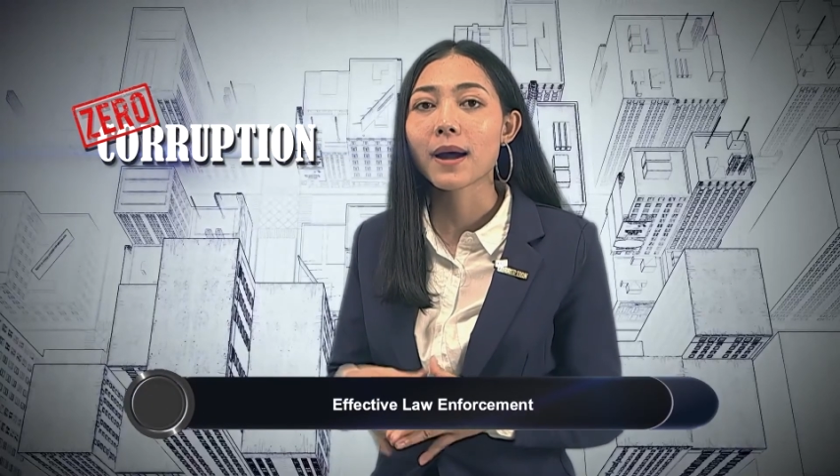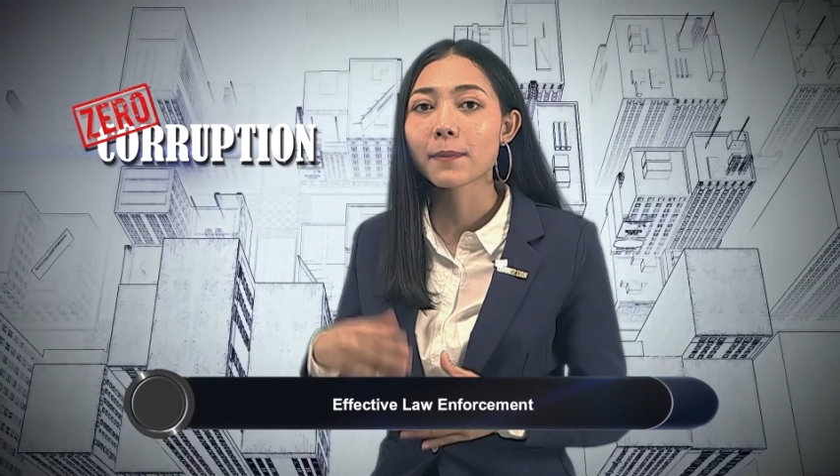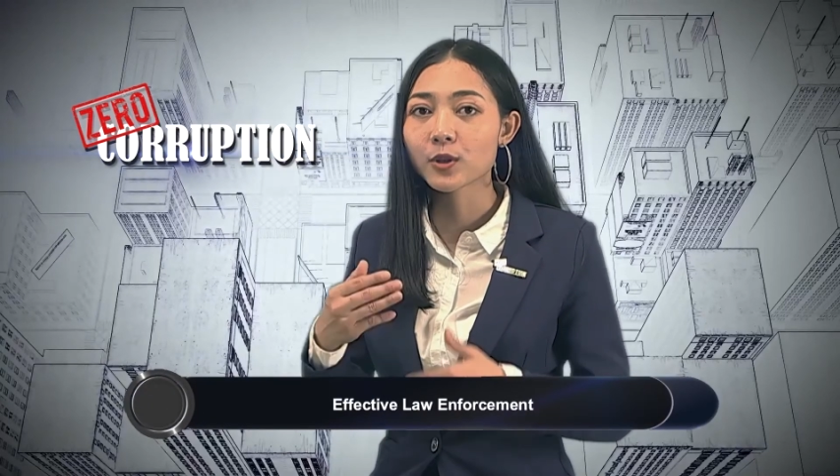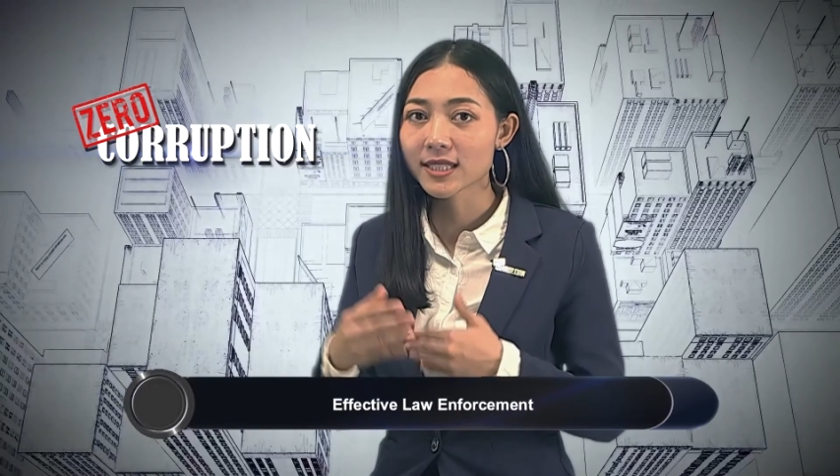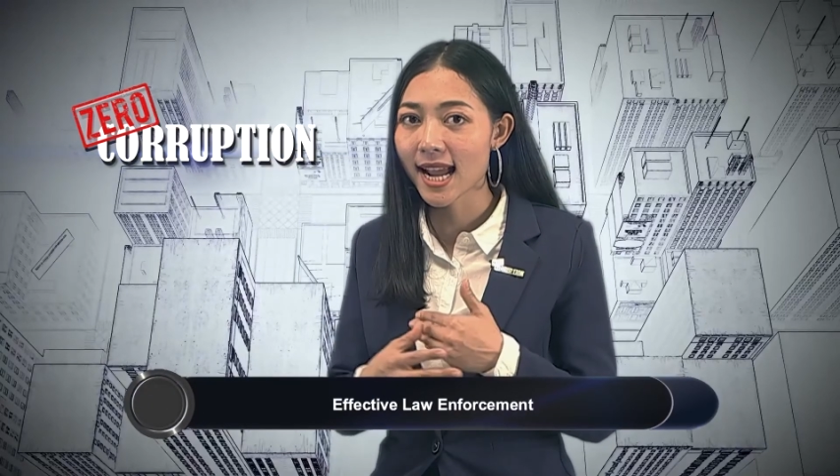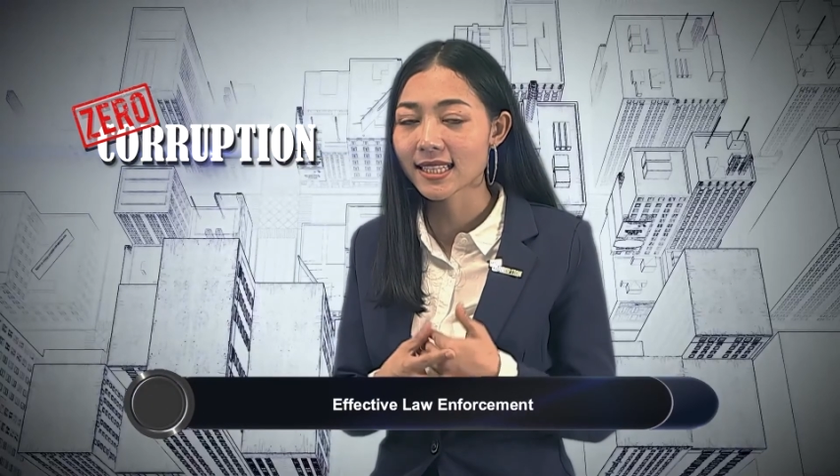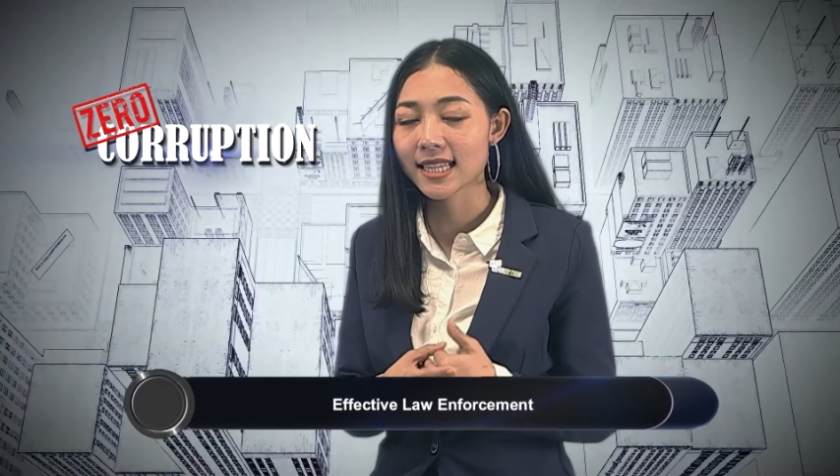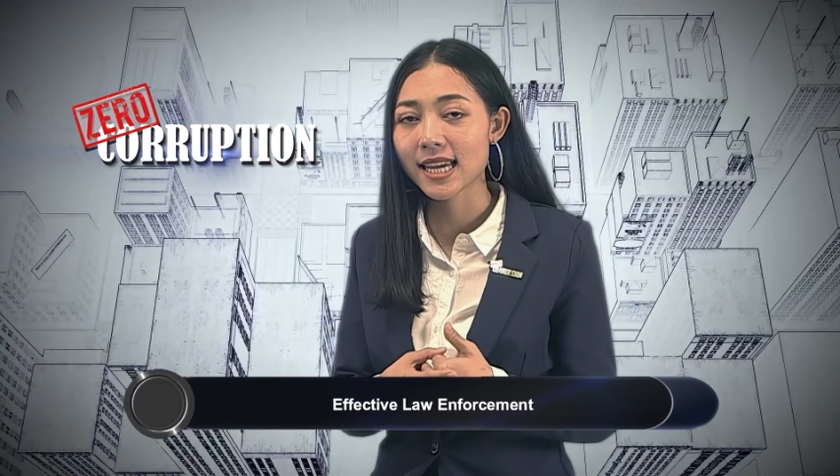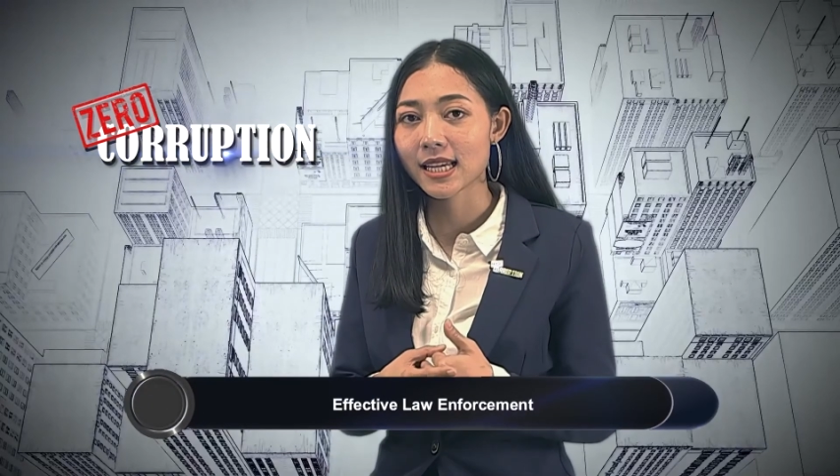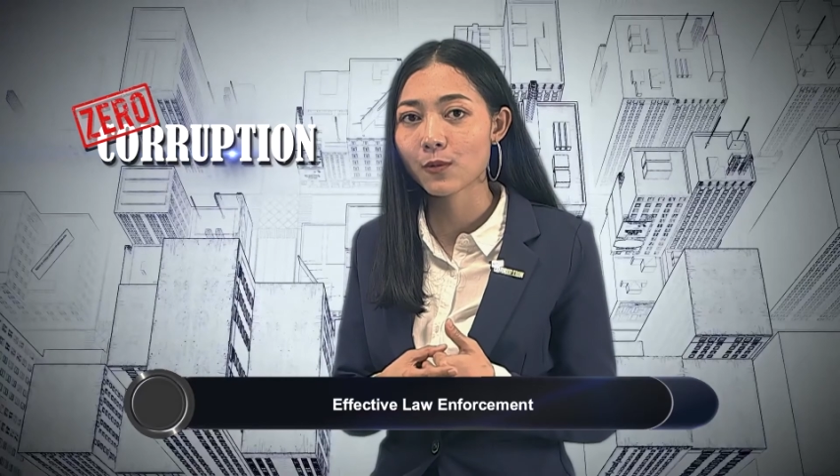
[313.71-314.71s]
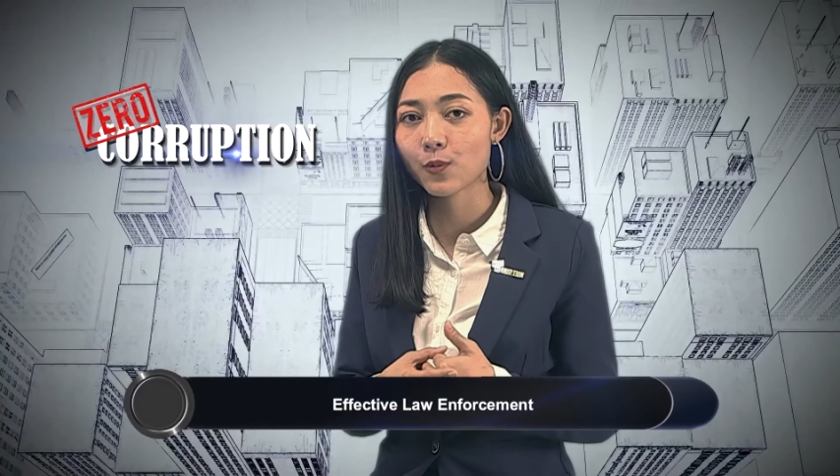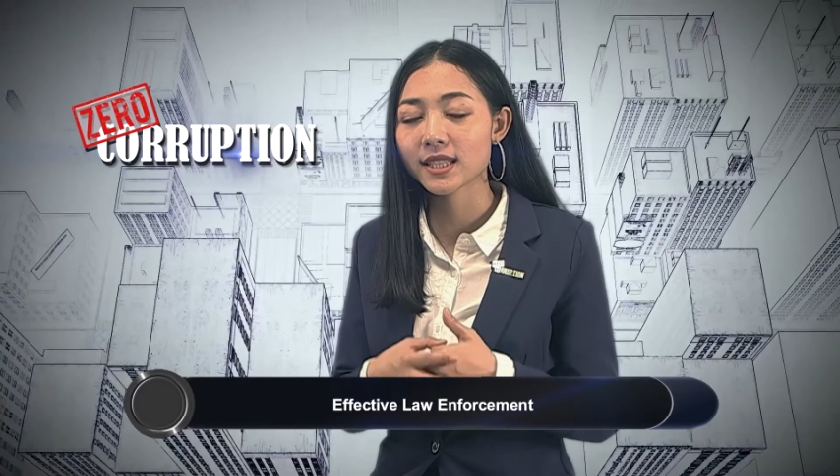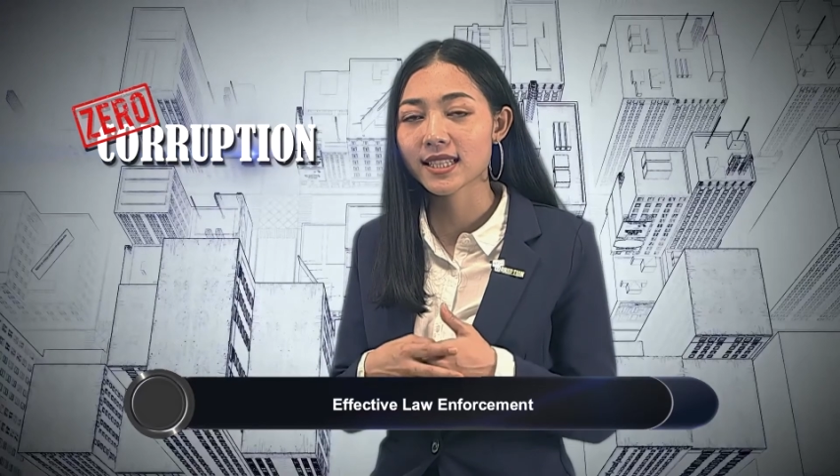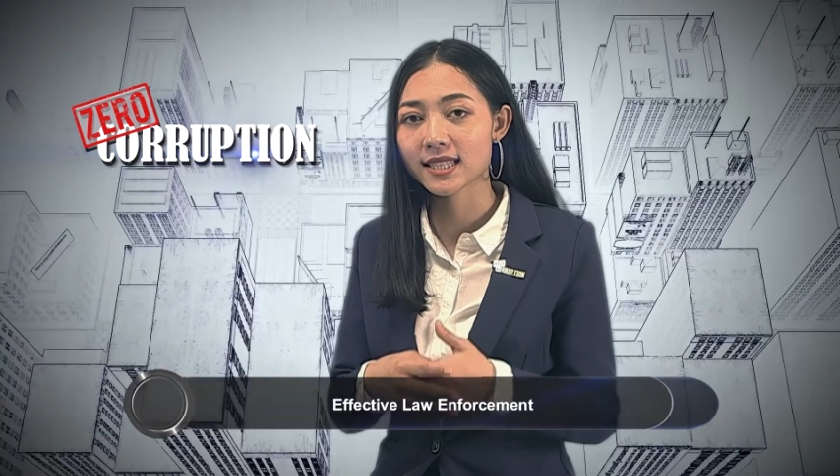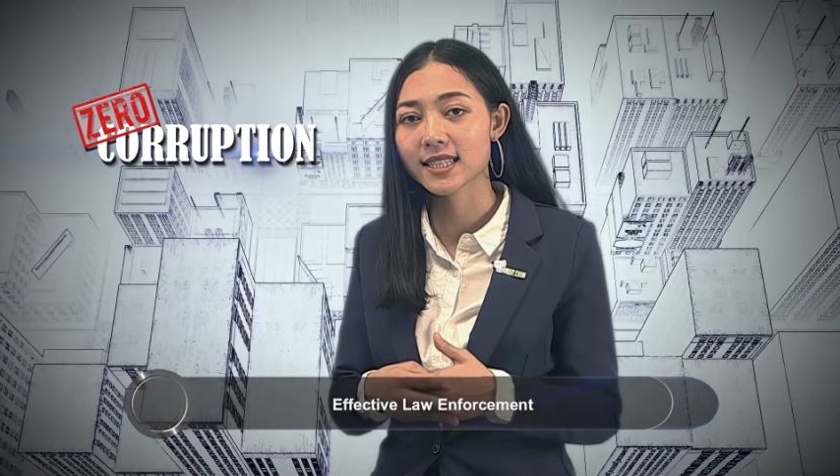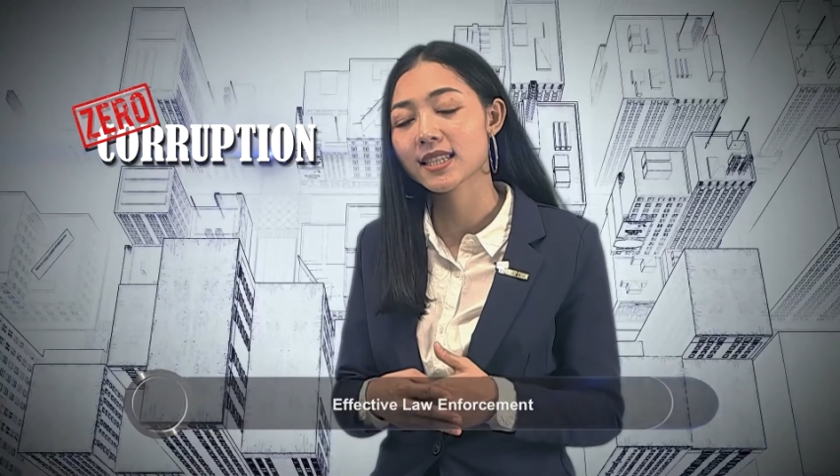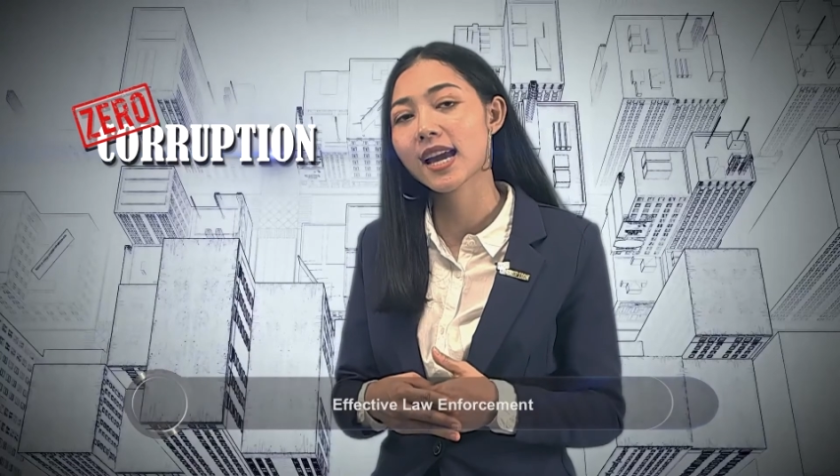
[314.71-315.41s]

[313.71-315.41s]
By protecting witnesses